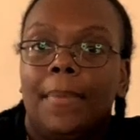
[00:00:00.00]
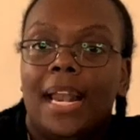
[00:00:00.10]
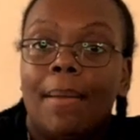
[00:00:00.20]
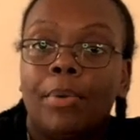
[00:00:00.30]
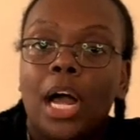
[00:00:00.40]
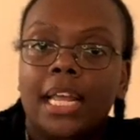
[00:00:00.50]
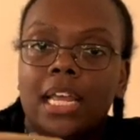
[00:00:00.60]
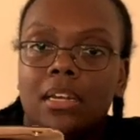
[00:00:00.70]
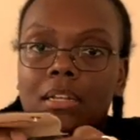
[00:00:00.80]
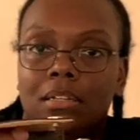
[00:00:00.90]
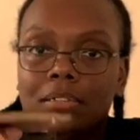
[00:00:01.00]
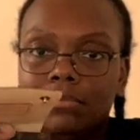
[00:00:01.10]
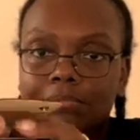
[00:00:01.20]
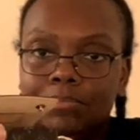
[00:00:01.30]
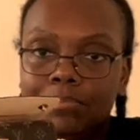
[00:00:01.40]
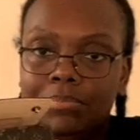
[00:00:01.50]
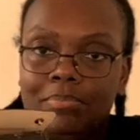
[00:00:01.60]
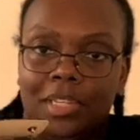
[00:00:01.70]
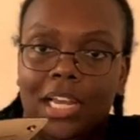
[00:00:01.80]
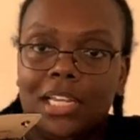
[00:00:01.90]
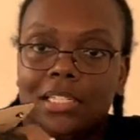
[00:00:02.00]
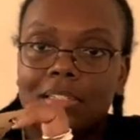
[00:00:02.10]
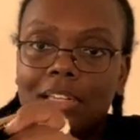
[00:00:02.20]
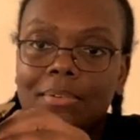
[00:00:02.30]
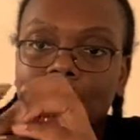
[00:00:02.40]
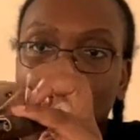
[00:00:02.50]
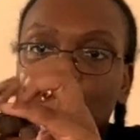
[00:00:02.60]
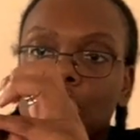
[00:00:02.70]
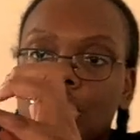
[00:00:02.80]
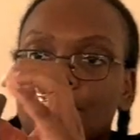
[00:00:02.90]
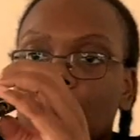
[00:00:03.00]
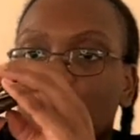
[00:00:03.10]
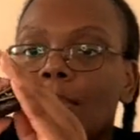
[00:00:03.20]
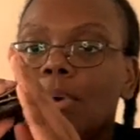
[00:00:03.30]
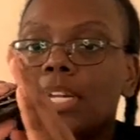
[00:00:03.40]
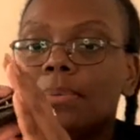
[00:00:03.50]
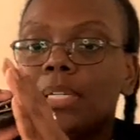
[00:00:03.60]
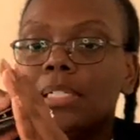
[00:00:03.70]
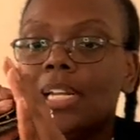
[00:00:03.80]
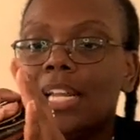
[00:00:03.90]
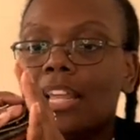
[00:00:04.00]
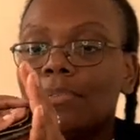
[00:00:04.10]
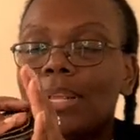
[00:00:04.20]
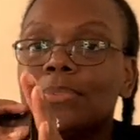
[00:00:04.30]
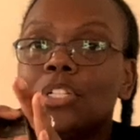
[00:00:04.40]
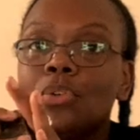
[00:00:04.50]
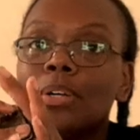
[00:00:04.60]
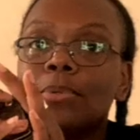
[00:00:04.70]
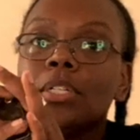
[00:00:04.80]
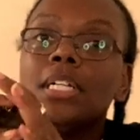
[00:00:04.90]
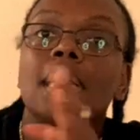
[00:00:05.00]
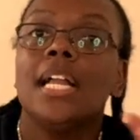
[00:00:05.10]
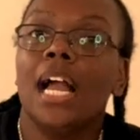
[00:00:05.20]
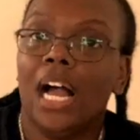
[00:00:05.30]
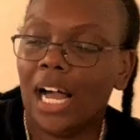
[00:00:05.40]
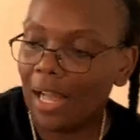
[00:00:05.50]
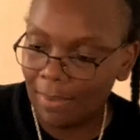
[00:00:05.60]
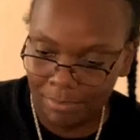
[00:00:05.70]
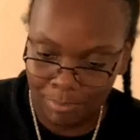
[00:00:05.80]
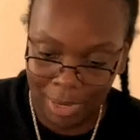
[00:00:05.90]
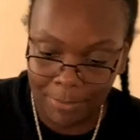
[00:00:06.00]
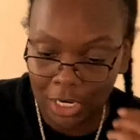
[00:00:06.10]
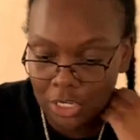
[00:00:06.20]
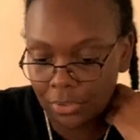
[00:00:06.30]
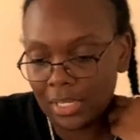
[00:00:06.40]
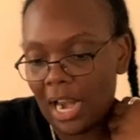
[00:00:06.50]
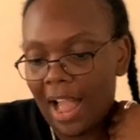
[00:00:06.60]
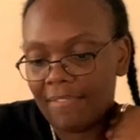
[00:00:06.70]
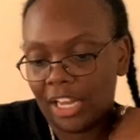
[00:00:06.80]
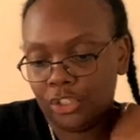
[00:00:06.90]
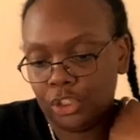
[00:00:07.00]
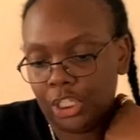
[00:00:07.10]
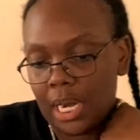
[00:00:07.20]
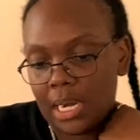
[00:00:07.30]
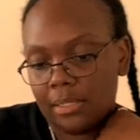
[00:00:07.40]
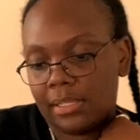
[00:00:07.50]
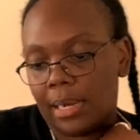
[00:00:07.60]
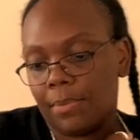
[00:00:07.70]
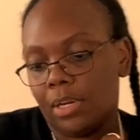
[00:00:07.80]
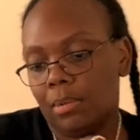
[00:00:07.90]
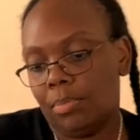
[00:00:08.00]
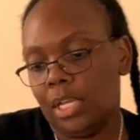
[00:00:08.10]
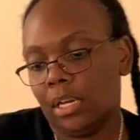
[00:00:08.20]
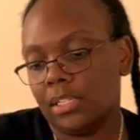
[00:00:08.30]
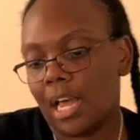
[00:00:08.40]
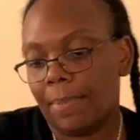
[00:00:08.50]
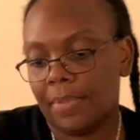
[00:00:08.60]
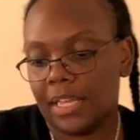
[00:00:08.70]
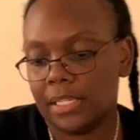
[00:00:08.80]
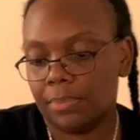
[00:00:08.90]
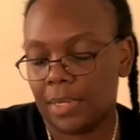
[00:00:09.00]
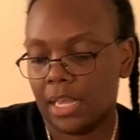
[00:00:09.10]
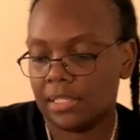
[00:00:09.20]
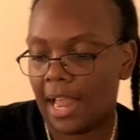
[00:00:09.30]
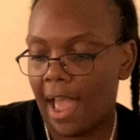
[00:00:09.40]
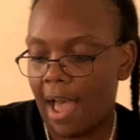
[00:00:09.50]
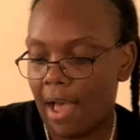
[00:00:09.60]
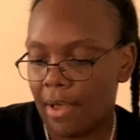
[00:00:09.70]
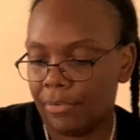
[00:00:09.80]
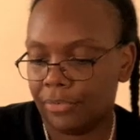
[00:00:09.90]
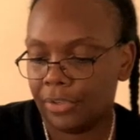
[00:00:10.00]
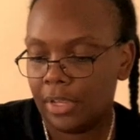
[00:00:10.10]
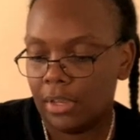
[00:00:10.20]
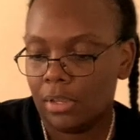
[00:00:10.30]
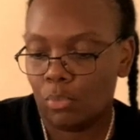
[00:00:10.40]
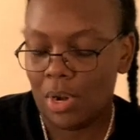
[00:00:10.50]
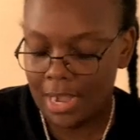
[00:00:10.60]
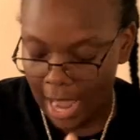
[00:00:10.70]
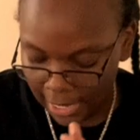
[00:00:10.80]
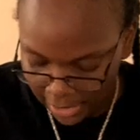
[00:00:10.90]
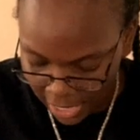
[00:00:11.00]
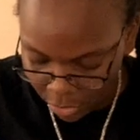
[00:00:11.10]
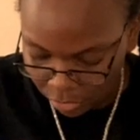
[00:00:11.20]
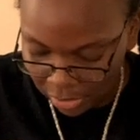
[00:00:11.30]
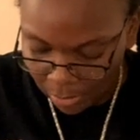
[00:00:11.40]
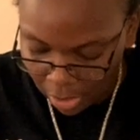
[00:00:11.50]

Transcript: and I bought it because it was really cheap and I wanted one and I thought it was absolutely adorable. Um, but I'm gonna use it, I have extra chains that I'm gonna put on top of this because I have one neck and I don't really wear